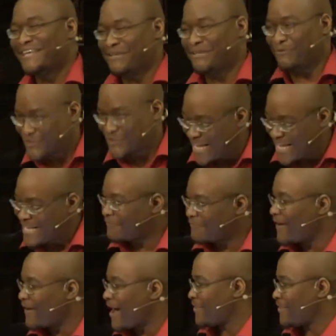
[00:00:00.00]
You've seen the
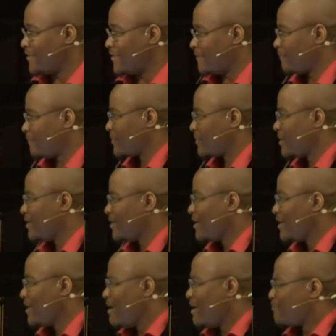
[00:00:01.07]
Father
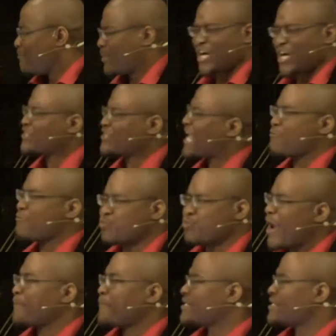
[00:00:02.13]
because I
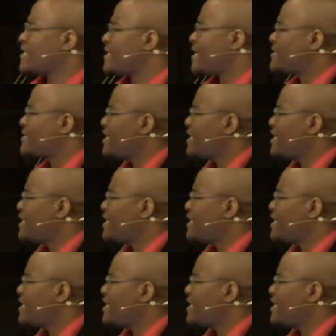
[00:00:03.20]
represent His